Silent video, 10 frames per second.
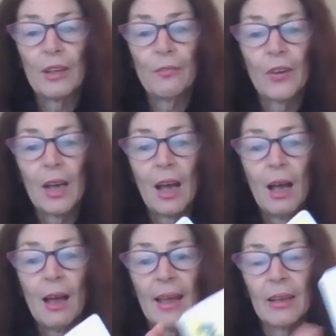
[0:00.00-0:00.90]
for
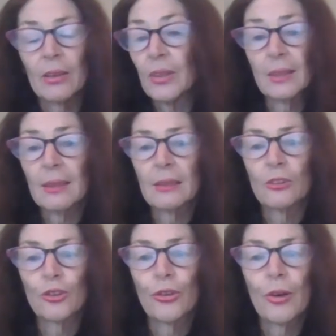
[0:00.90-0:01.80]
hire, this
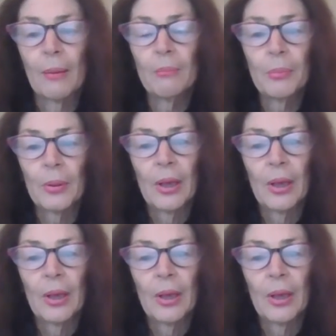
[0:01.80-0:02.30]
isn't Trump.